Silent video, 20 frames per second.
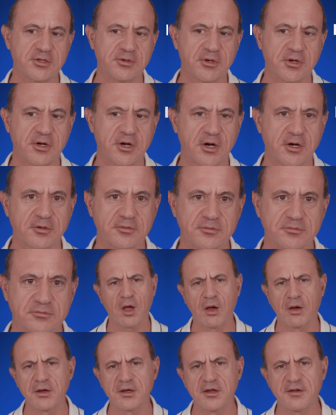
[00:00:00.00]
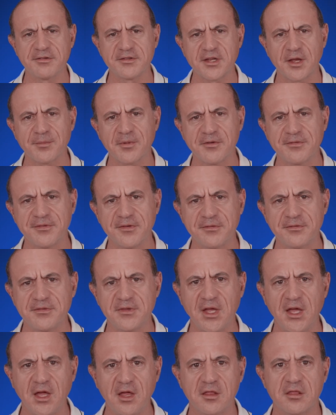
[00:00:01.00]
to occur. On December
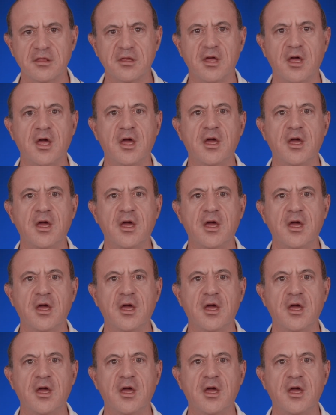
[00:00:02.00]
15th,